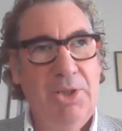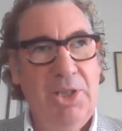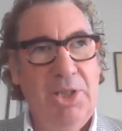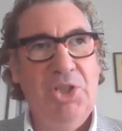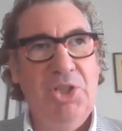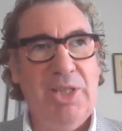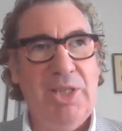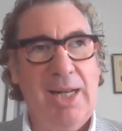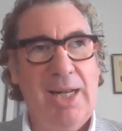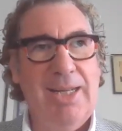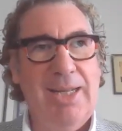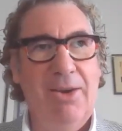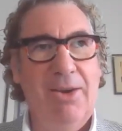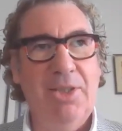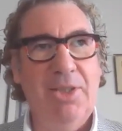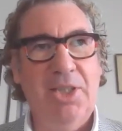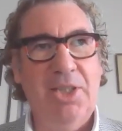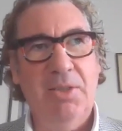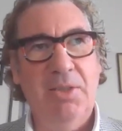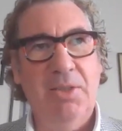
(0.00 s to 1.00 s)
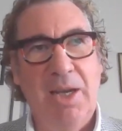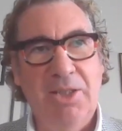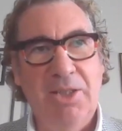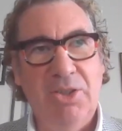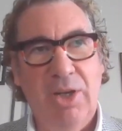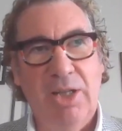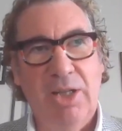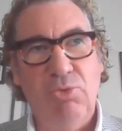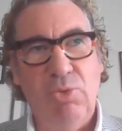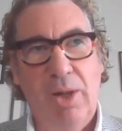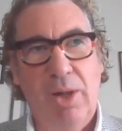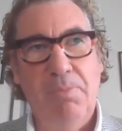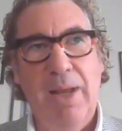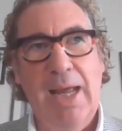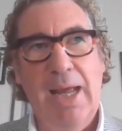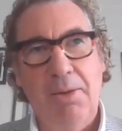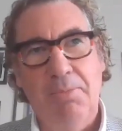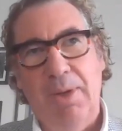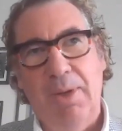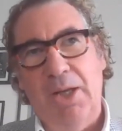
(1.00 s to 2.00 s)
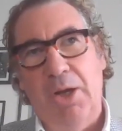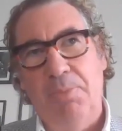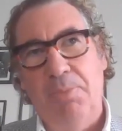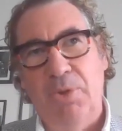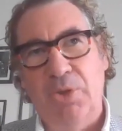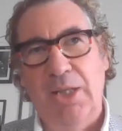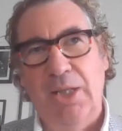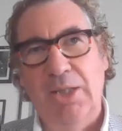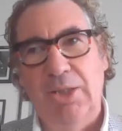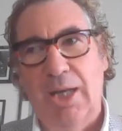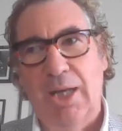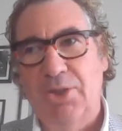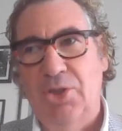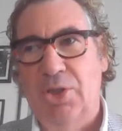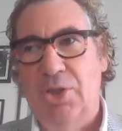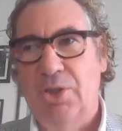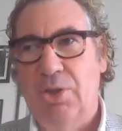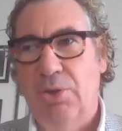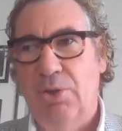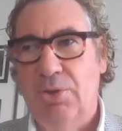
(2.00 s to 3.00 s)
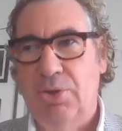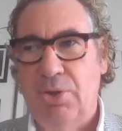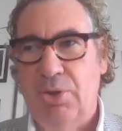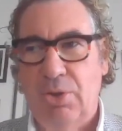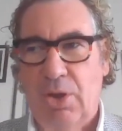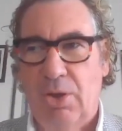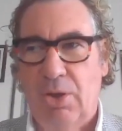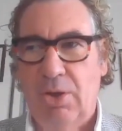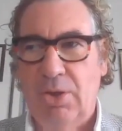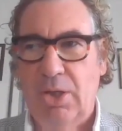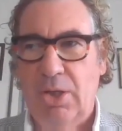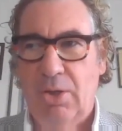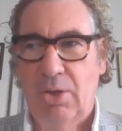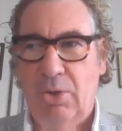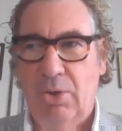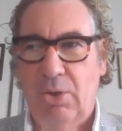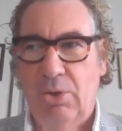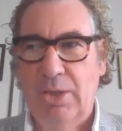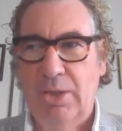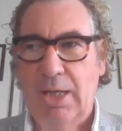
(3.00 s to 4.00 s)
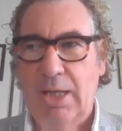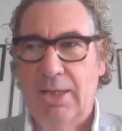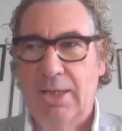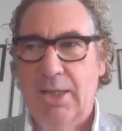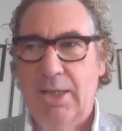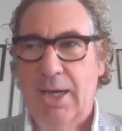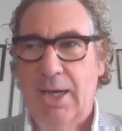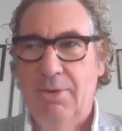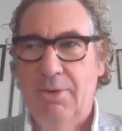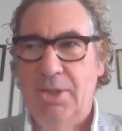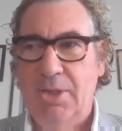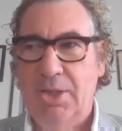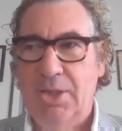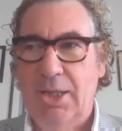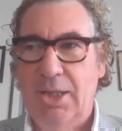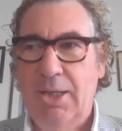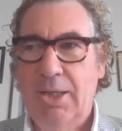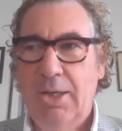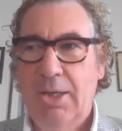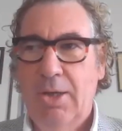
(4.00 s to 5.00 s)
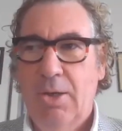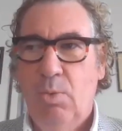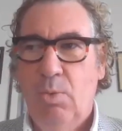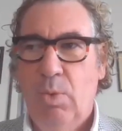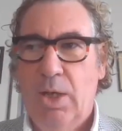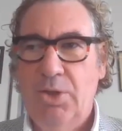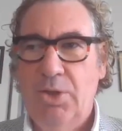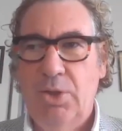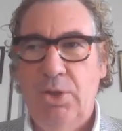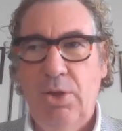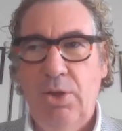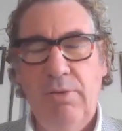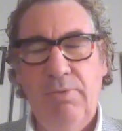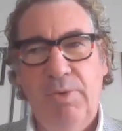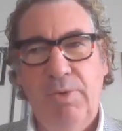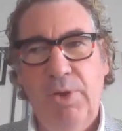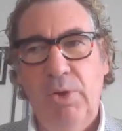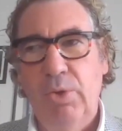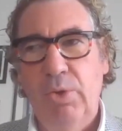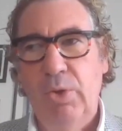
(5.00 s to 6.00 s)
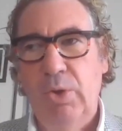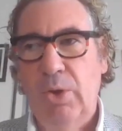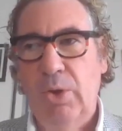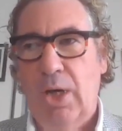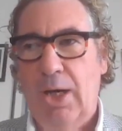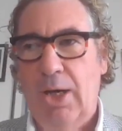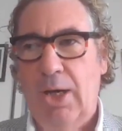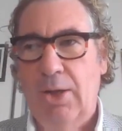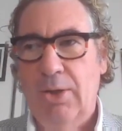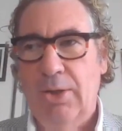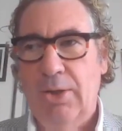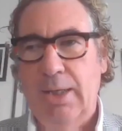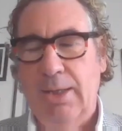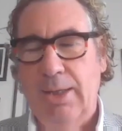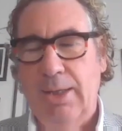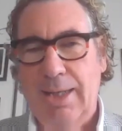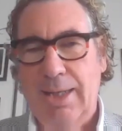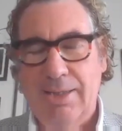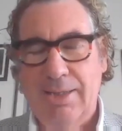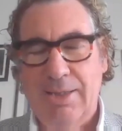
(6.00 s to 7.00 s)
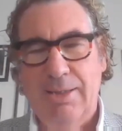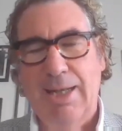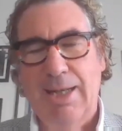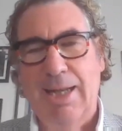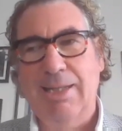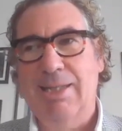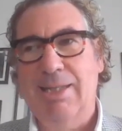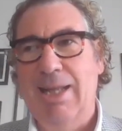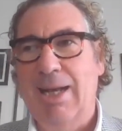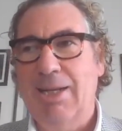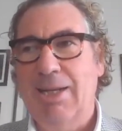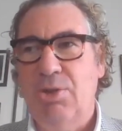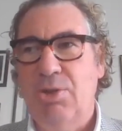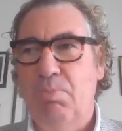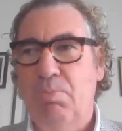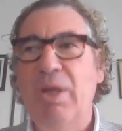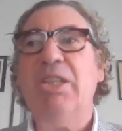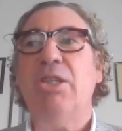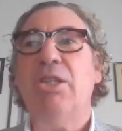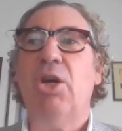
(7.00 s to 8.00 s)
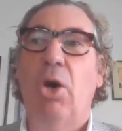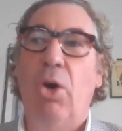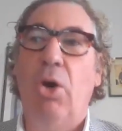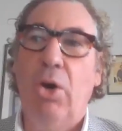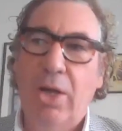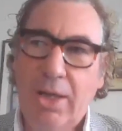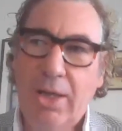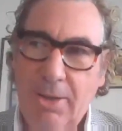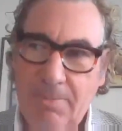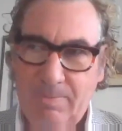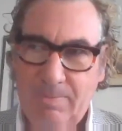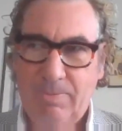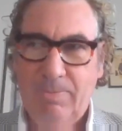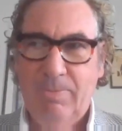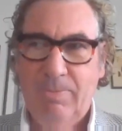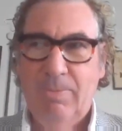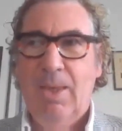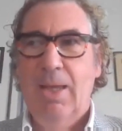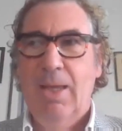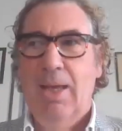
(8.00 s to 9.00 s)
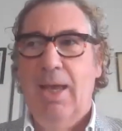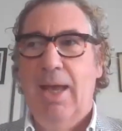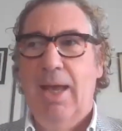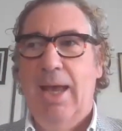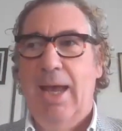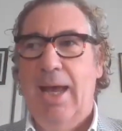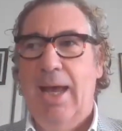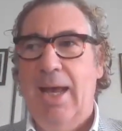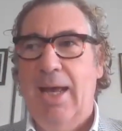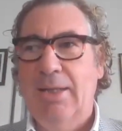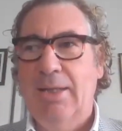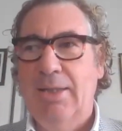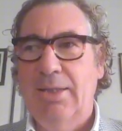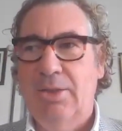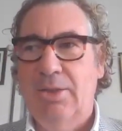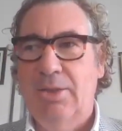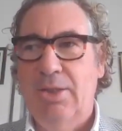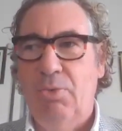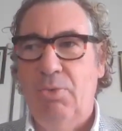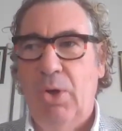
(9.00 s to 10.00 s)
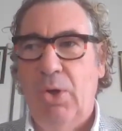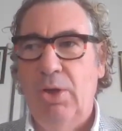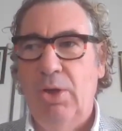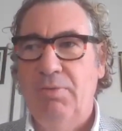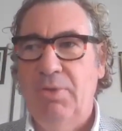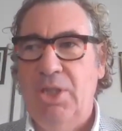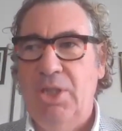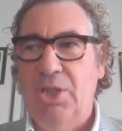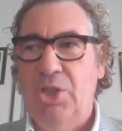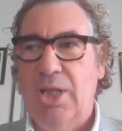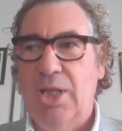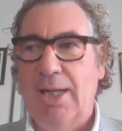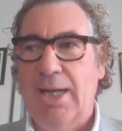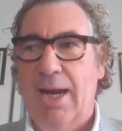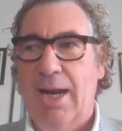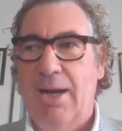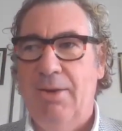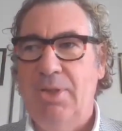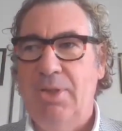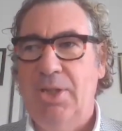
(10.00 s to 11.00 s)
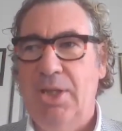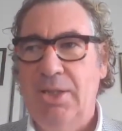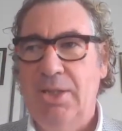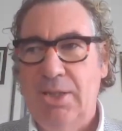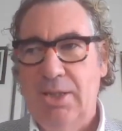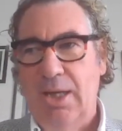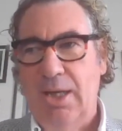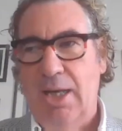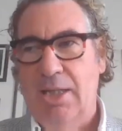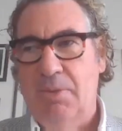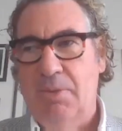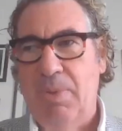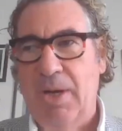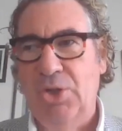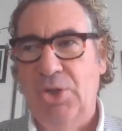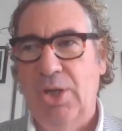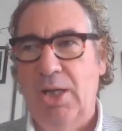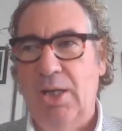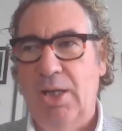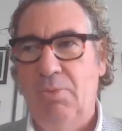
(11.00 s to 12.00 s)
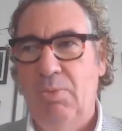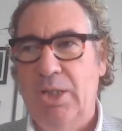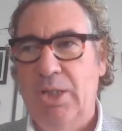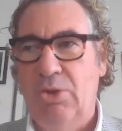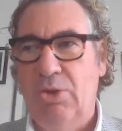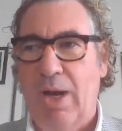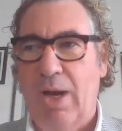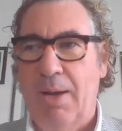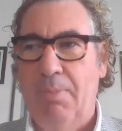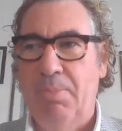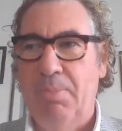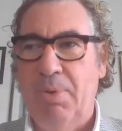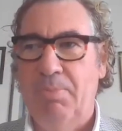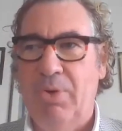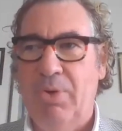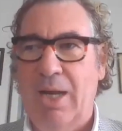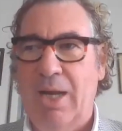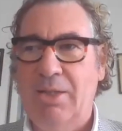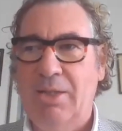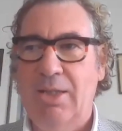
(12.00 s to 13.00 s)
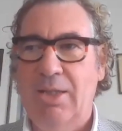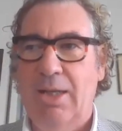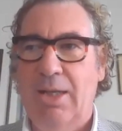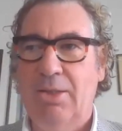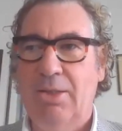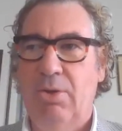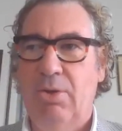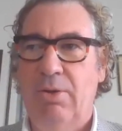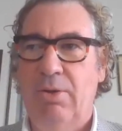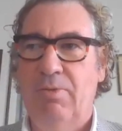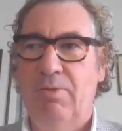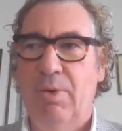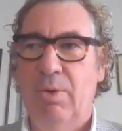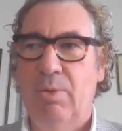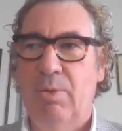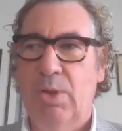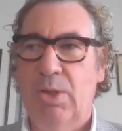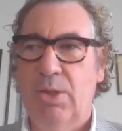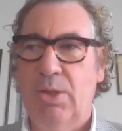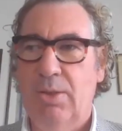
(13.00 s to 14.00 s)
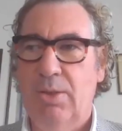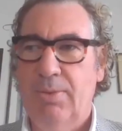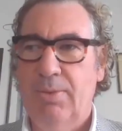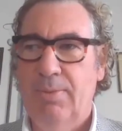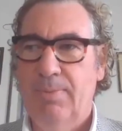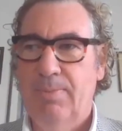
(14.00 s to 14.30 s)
digital currencies by central bank, but obviously it touches also on all the other currency. What's your view on, let's touch Bitcoin and the role of digital currencies, especially with Trump president going forward?